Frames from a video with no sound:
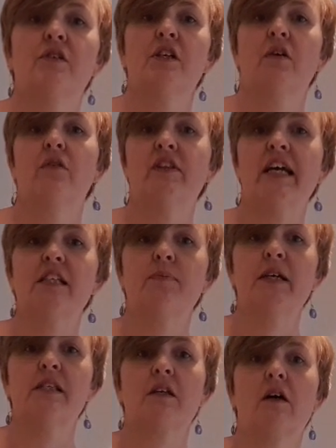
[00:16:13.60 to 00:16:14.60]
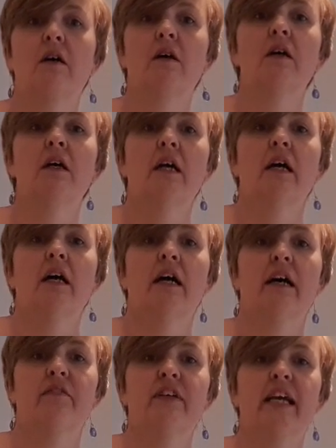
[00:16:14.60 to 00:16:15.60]
So if that's my scar,
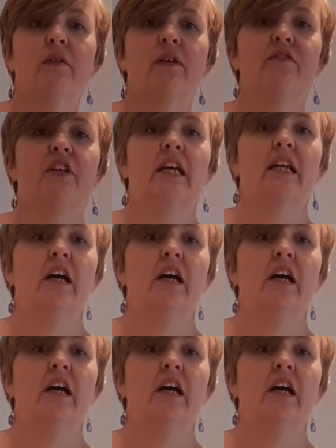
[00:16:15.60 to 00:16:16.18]
I've now given it an